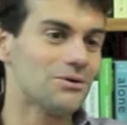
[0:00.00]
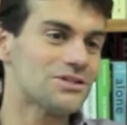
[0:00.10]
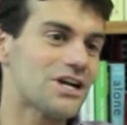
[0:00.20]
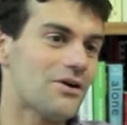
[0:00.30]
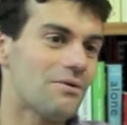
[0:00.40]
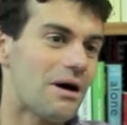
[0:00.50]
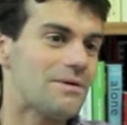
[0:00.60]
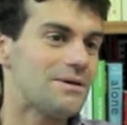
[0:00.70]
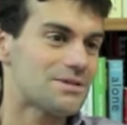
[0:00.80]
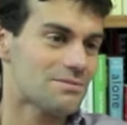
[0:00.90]
And also,
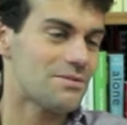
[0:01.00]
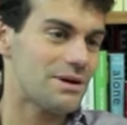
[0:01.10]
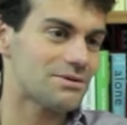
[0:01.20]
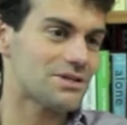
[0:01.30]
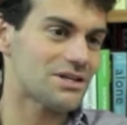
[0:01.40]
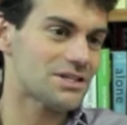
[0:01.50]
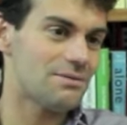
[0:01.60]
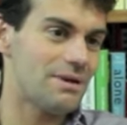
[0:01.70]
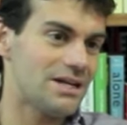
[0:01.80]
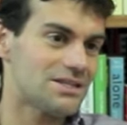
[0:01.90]
I mean, somebody was
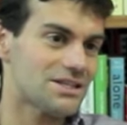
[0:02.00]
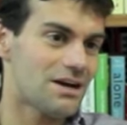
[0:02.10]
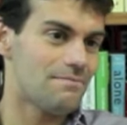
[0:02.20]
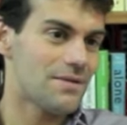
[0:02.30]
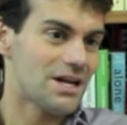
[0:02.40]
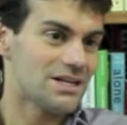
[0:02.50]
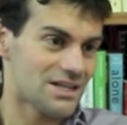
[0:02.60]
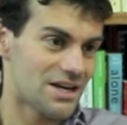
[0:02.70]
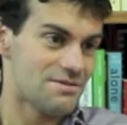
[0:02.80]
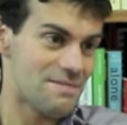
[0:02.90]
asking me, it's the
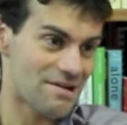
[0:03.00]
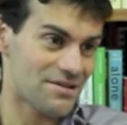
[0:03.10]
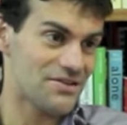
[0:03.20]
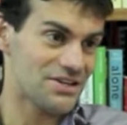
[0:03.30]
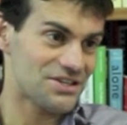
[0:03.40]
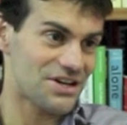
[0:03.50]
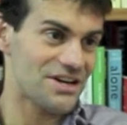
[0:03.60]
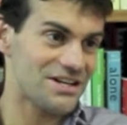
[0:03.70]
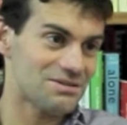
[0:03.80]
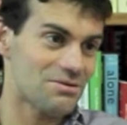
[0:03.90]
London Marathon this
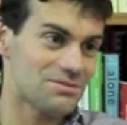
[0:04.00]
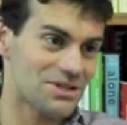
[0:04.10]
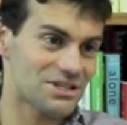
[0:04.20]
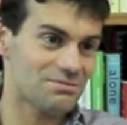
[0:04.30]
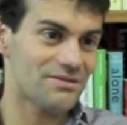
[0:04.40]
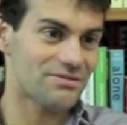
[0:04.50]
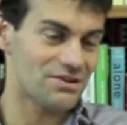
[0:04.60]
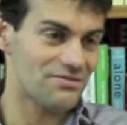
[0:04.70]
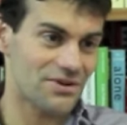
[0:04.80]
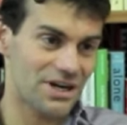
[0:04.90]
Sunday, and someone was asking me
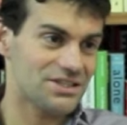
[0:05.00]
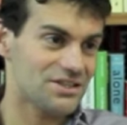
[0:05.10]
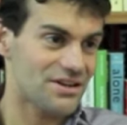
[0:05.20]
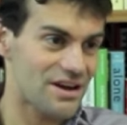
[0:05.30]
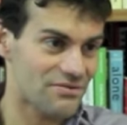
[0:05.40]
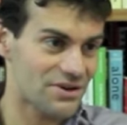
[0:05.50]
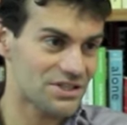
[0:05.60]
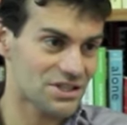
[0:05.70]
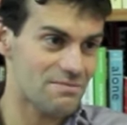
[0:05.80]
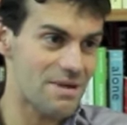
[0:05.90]
for advice, their
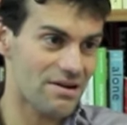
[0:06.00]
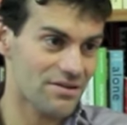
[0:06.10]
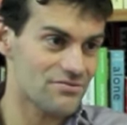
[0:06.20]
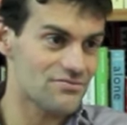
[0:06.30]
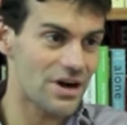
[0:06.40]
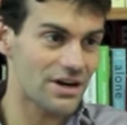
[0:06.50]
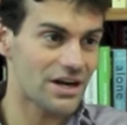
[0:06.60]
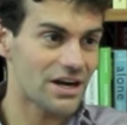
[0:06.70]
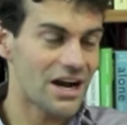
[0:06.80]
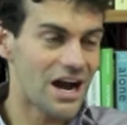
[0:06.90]
first time marathon
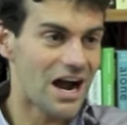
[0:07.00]
runner.